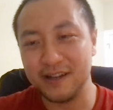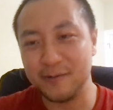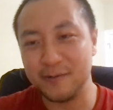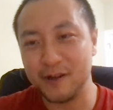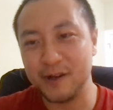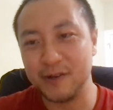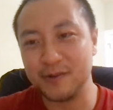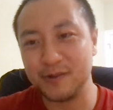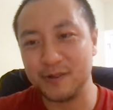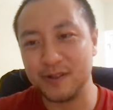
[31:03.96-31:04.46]

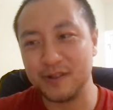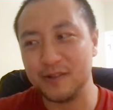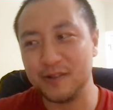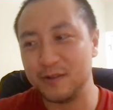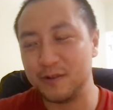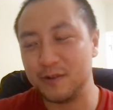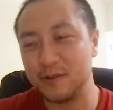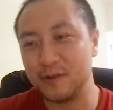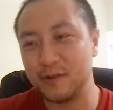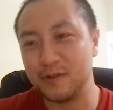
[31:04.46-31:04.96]
route
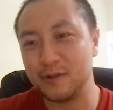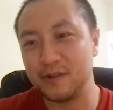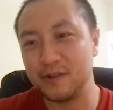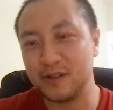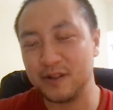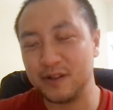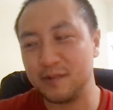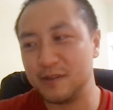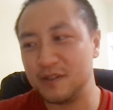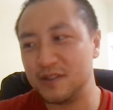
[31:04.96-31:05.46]
you're
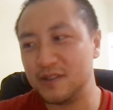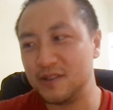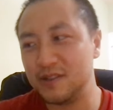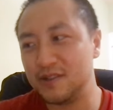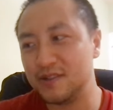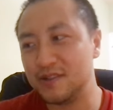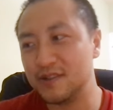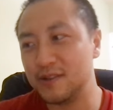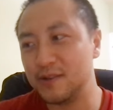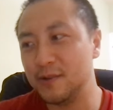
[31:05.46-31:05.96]
going to
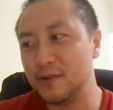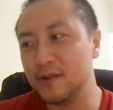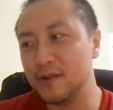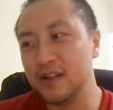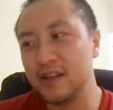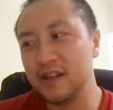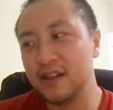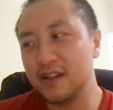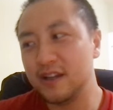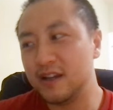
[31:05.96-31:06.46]
choose. So
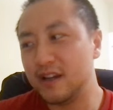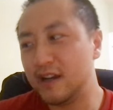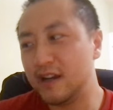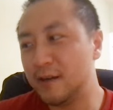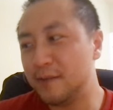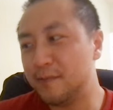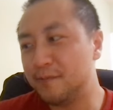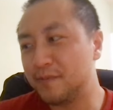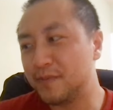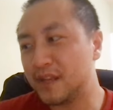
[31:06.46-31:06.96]

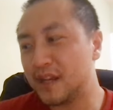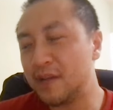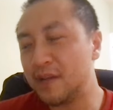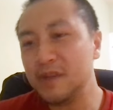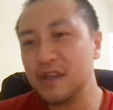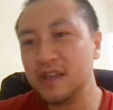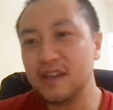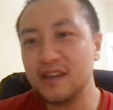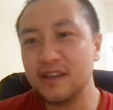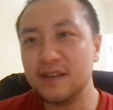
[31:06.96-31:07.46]
I
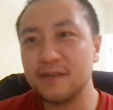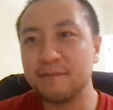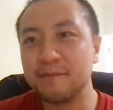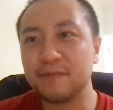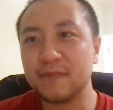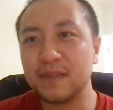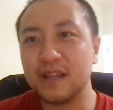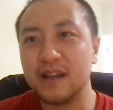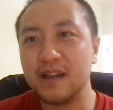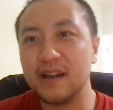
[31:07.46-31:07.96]
mean
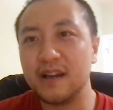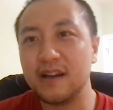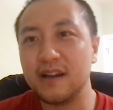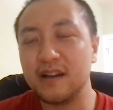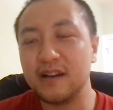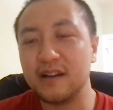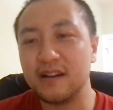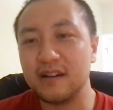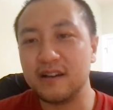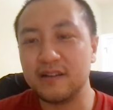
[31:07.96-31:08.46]

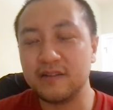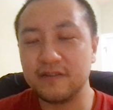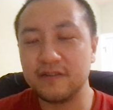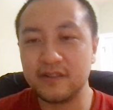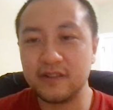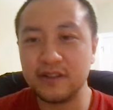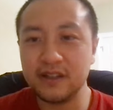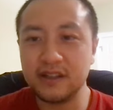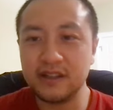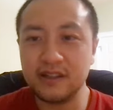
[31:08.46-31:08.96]

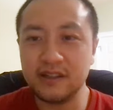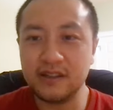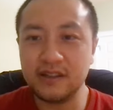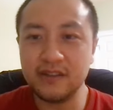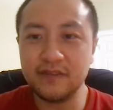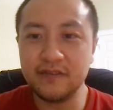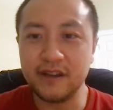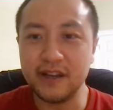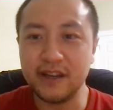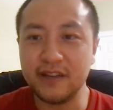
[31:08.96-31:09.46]

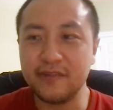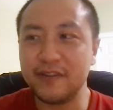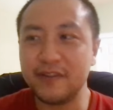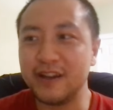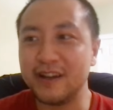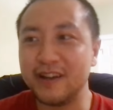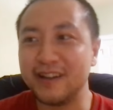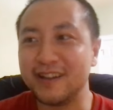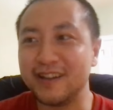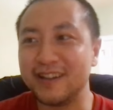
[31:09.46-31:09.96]
if
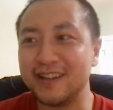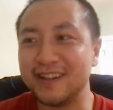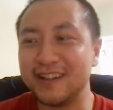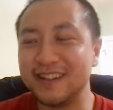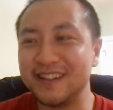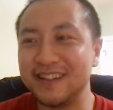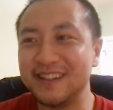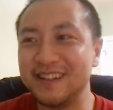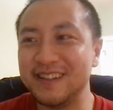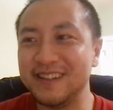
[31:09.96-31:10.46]
I
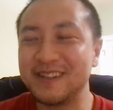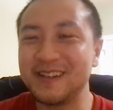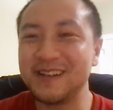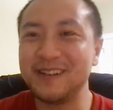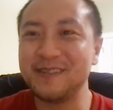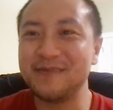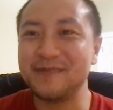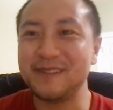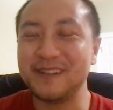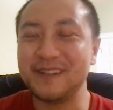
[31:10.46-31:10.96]
it's going
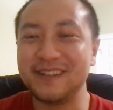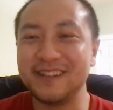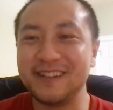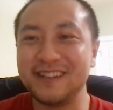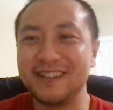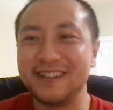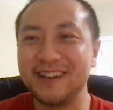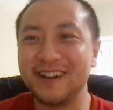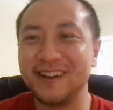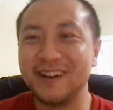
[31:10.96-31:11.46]
to
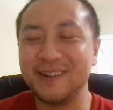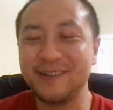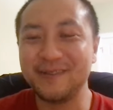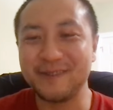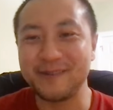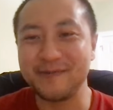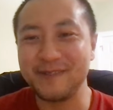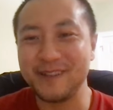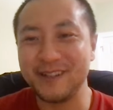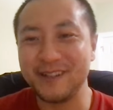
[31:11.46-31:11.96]
be hard
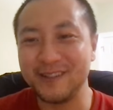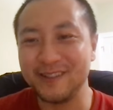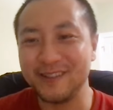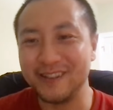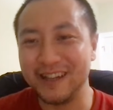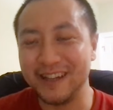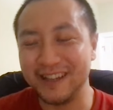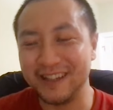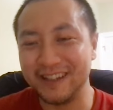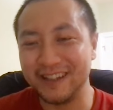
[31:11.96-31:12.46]
for me to
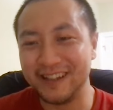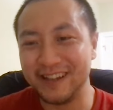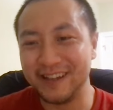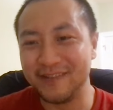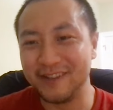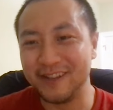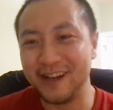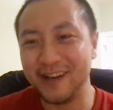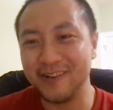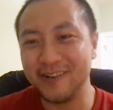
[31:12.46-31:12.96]
like have
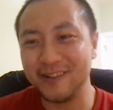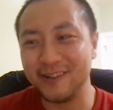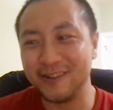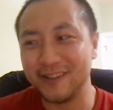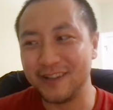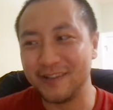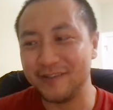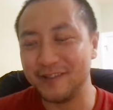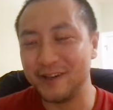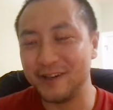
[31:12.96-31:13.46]
an outlook
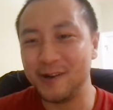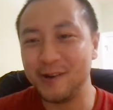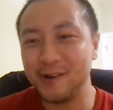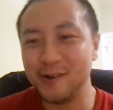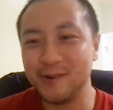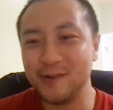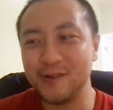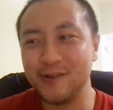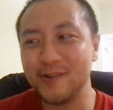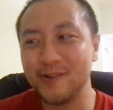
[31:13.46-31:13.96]
of the
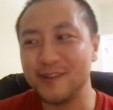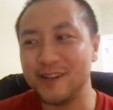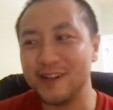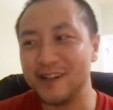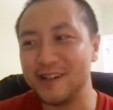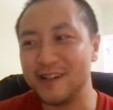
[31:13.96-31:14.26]
whole